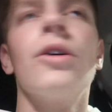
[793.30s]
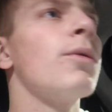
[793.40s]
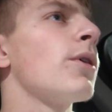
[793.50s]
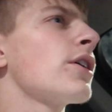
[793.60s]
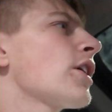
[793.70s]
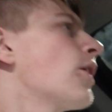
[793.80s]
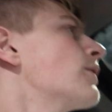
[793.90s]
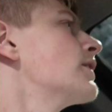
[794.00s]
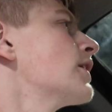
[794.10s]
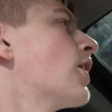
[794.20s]
we're
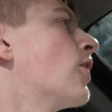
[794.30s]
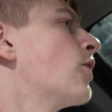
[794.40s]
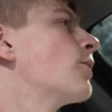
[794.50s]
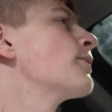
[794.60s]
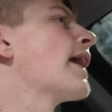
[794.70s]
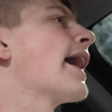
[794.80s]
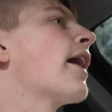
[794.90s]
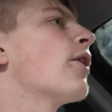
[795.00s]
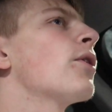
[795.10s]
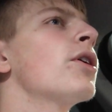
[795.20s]
going home
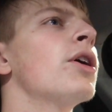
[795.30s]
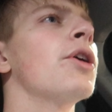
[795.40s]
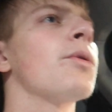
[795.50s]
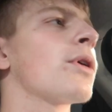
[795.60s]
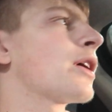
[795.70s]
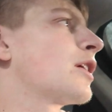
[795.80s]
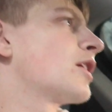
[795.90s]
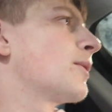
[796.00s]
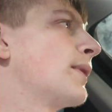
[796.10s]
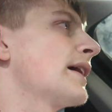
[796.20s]
now. We're
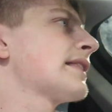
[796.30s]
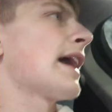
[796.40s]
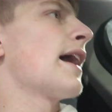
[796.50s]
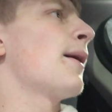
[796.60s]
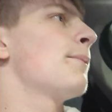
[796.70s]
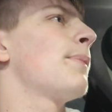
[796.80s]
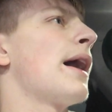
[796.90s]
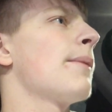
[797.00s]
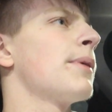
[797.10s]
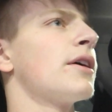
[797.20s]
gonna make that
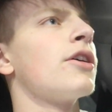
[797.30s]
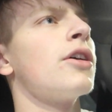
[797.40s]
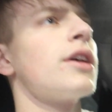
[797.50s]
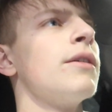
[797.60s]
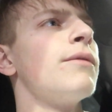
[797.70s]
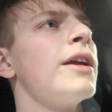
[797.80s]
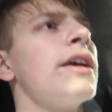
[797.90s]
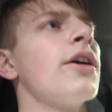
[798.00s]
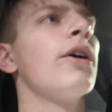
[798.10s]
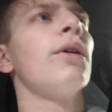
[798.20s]
Popin' Cookin'
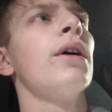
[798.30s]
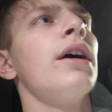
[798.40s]
video.